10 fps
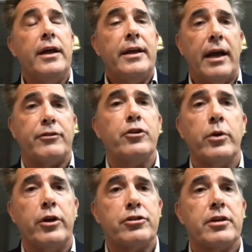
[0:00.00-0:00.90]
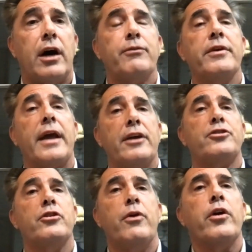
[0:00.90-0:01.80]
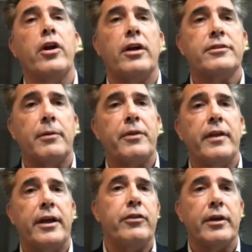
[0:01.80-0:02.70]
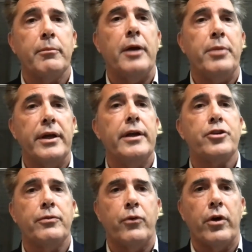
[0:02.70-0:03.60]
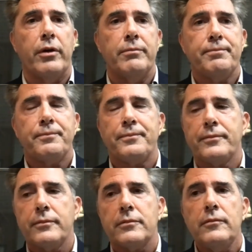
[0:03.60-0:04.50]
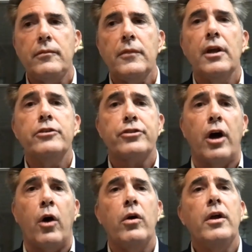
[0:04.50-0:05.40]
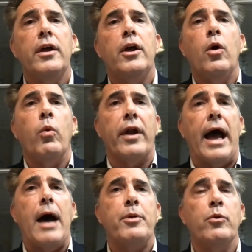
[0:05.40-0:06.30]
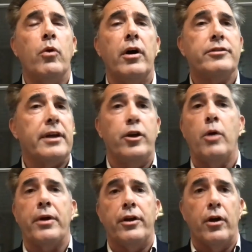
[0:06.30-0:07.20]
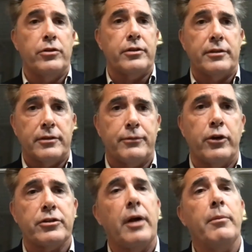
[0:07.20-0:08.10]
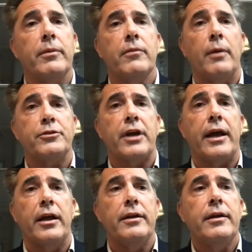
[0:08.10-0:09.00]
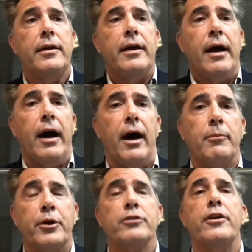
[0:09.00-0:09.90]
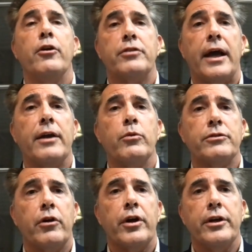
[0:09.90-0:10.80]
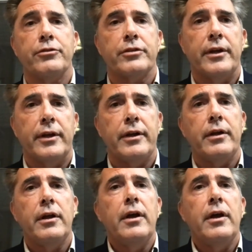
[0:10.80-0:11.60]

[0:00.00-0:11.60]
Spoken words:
you have to do it yourself in case you're voting on something that you think may be an issue for you. So what happened was, and nobody knows, this is the first time I'm saying it, because I know Dana was very interested in it.